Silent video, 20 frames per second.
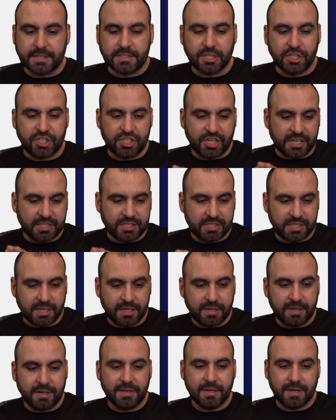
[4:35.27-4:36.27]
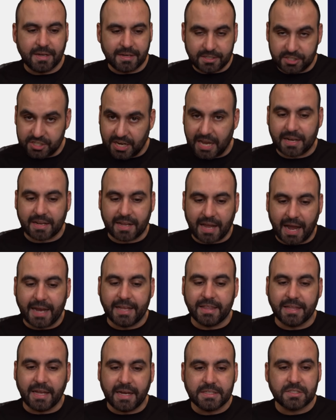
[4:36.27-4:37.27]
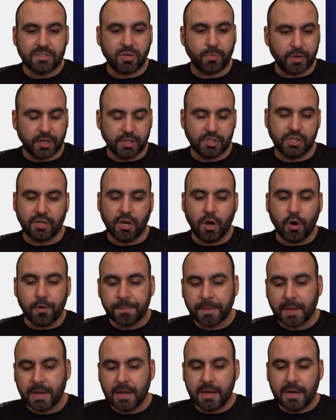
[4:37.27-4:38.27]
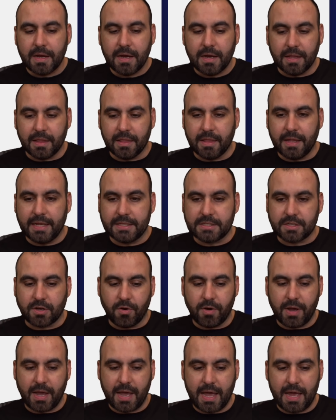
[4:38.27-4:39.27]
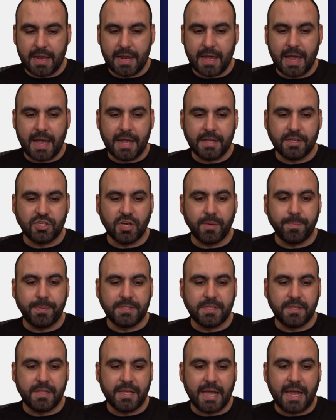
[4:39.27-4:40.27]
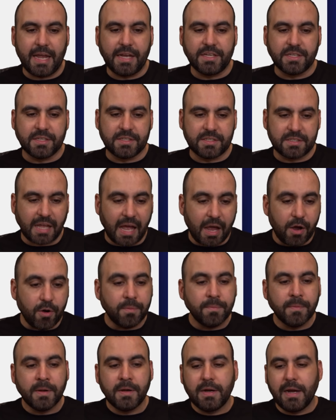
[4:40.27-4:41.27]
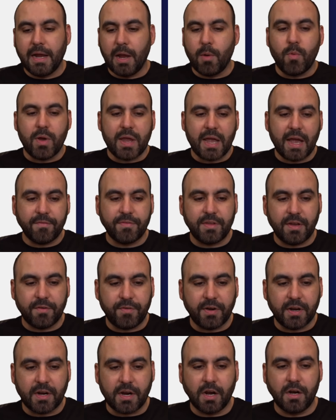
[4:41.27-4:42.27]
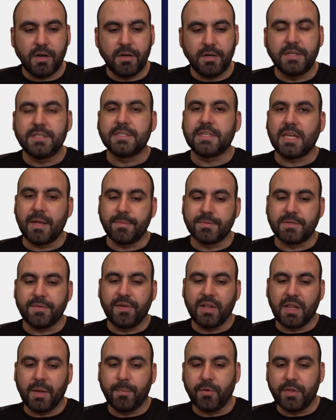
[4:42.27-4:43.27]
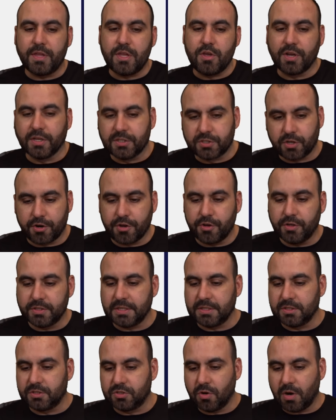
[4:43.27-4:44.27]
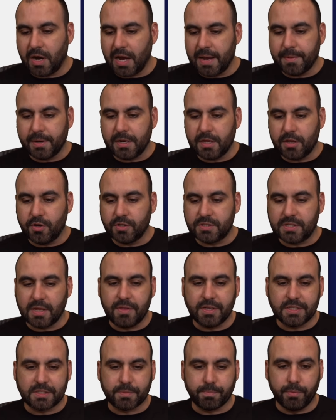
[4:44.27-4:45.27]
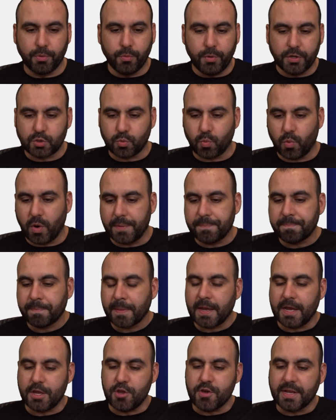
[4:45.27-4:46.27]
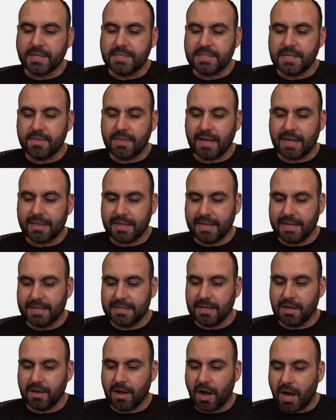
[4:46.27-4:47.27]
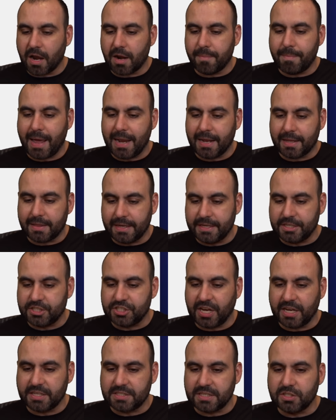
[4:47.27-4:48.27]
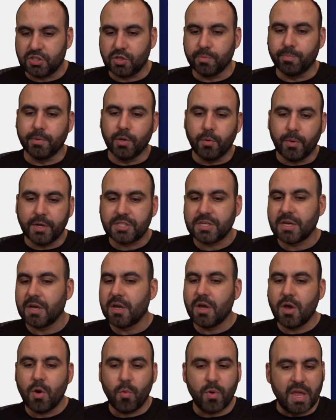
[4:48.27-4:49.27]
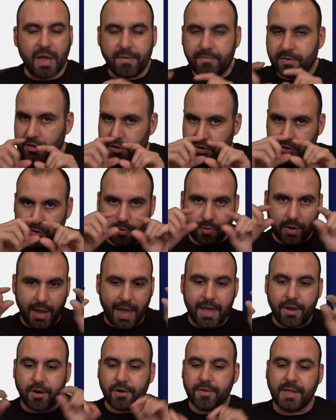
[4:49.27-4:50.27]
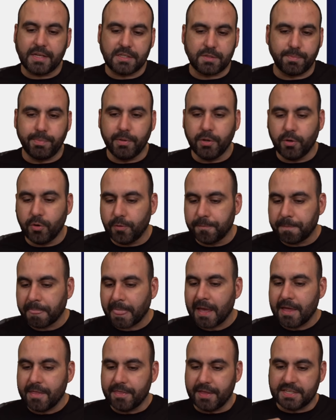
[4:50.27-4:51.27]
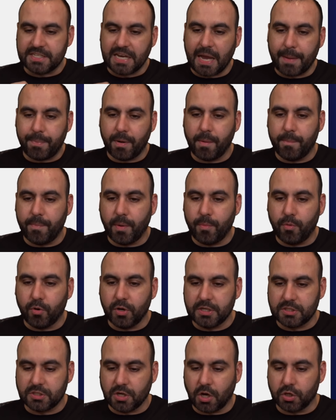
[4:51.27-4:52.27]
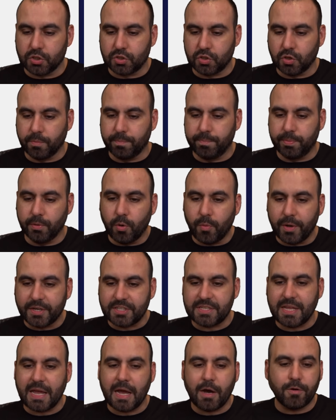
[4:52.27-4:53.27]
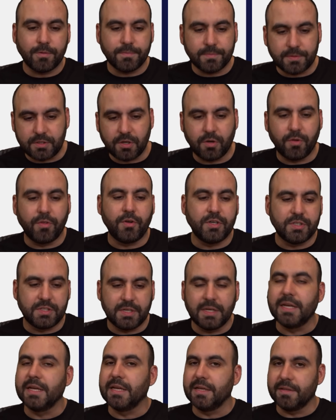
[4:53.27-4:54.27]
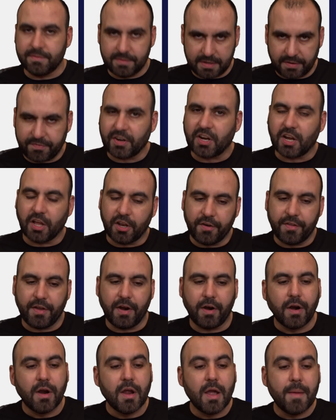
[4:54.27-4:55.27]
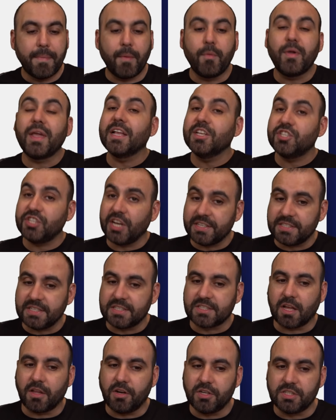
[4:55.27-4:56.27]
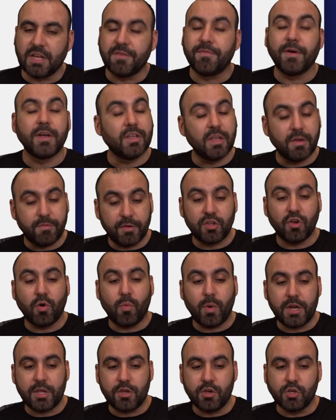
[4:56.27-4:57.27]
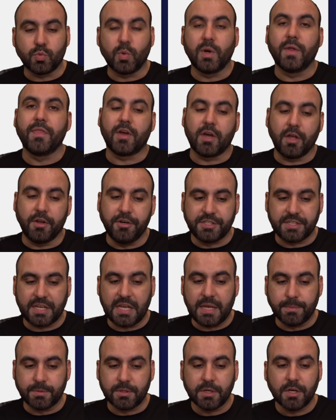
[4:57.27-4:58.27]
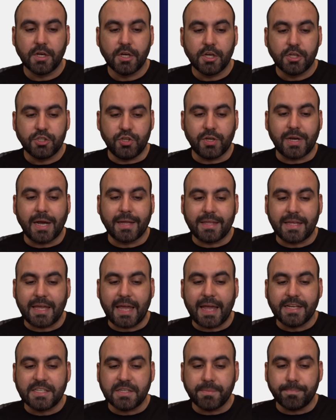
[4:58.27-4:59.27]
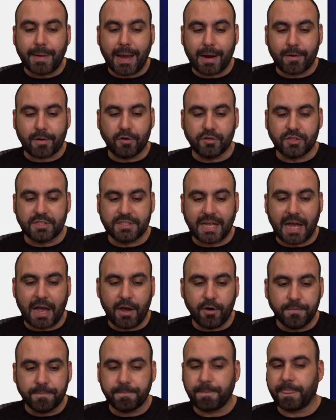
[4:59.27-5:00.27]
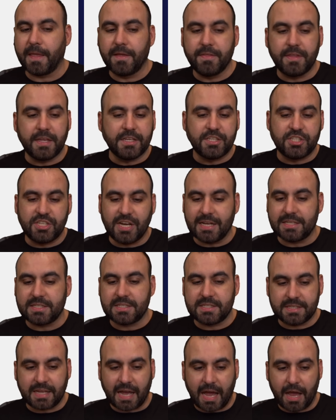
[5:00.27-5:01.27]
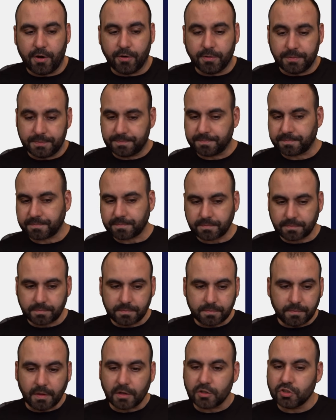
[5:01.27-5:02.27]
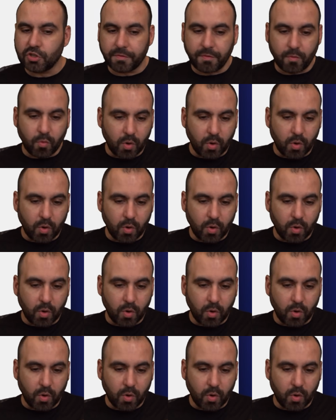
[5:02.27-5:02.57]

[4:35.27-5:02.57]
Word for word: suggested chat guidelines. So we're good to go. Let's go ahead and jump into the agent style. And we have different color schemes available that you can start using. So I'm going to use this bluish one and you can see that it automatically changed into bluish we have a new header that's blue. The chatbot bubble is also bluish now, so there's a different color there. But we can change these colors if, I, if we don't want to use one of the color schemes. So you got the agent background style, the chat style. So if you